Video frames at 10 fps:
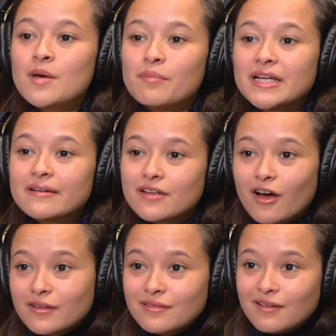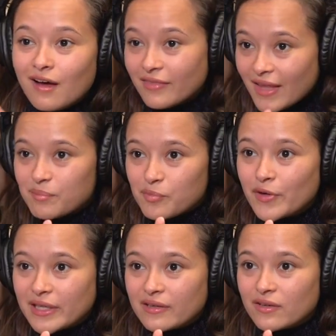But on that
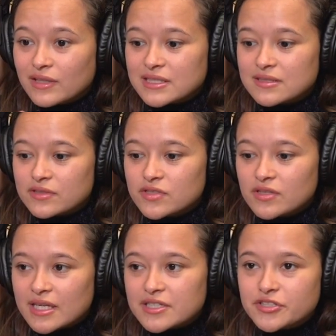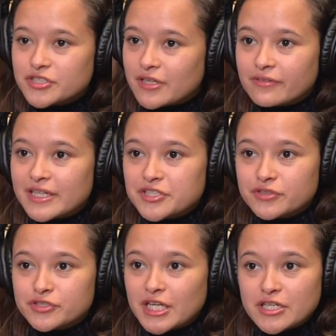point, it's also the
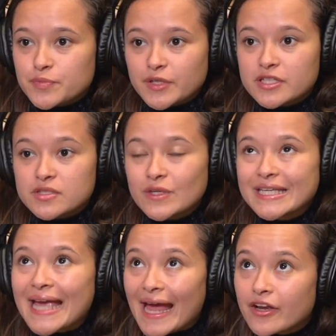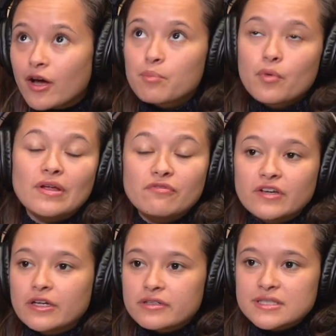intergenerational change, because we cannot point
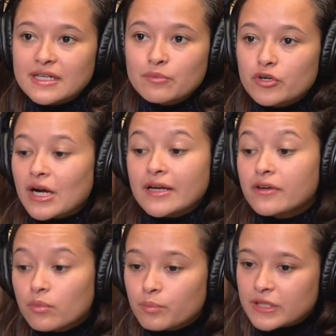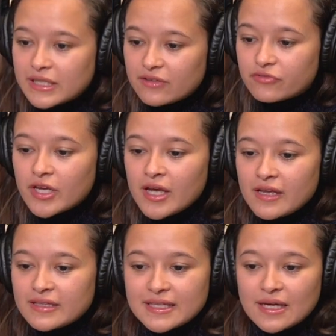fingers anymore. I don't believe
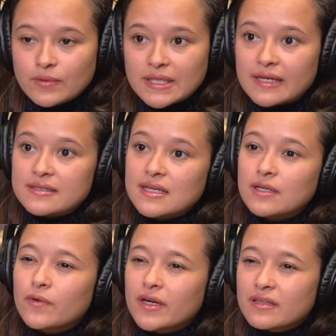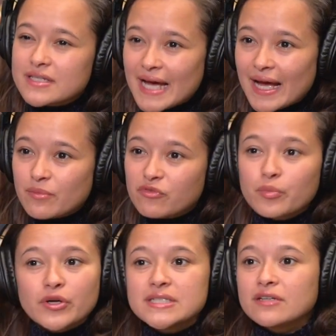that will get us anywhere. The time of
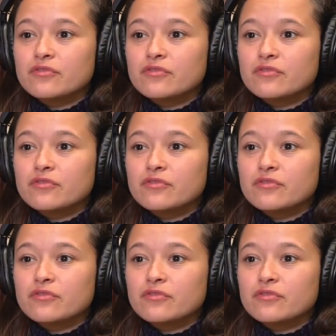pointing